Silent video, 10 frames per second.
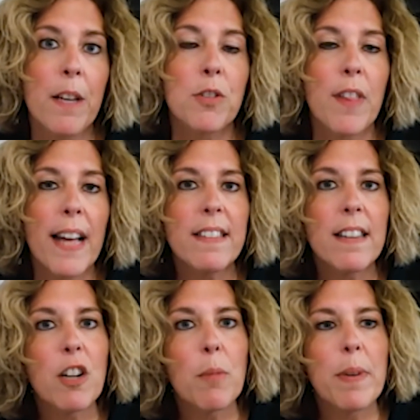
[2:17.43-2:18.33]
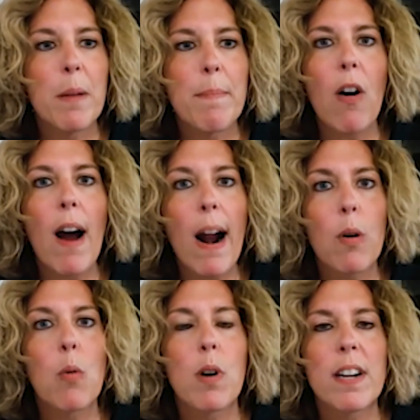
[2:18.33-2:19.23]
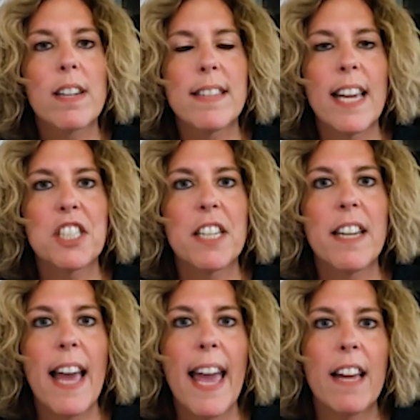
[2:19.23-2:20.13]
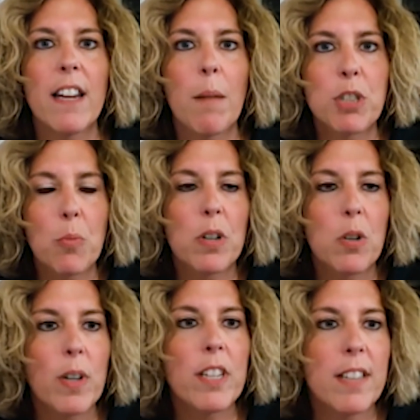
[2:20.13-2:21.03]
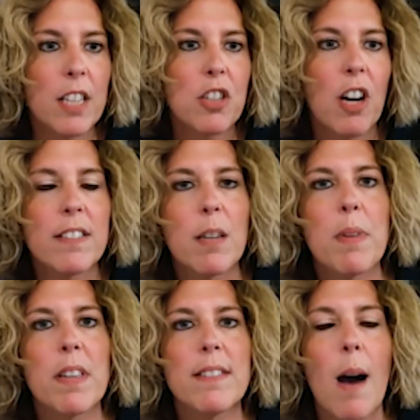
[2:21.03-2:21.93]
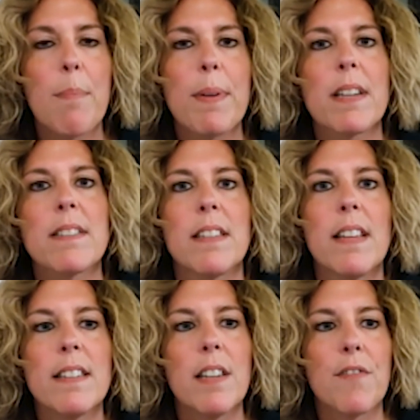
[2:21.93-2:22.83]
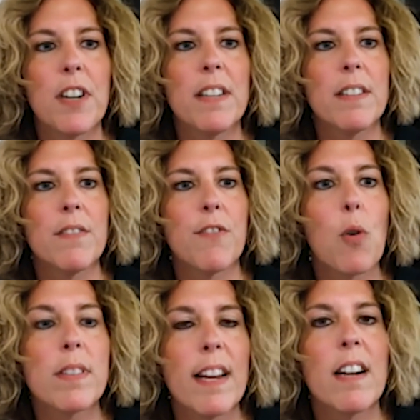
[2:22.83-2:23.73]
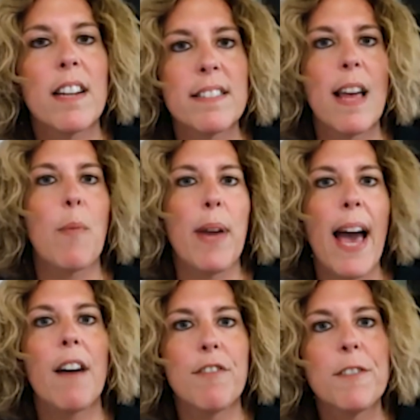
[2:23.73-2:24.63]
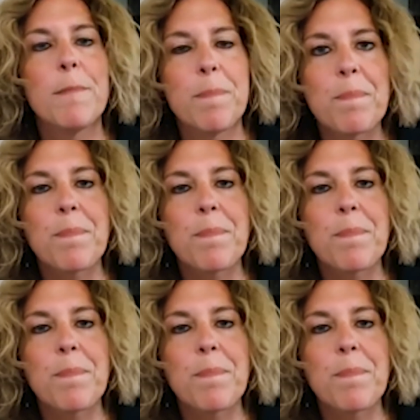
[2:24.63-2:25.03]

So that's a little bit about our organization, and I'm sure we're going to touch on some of the topics and different focus areas that we have.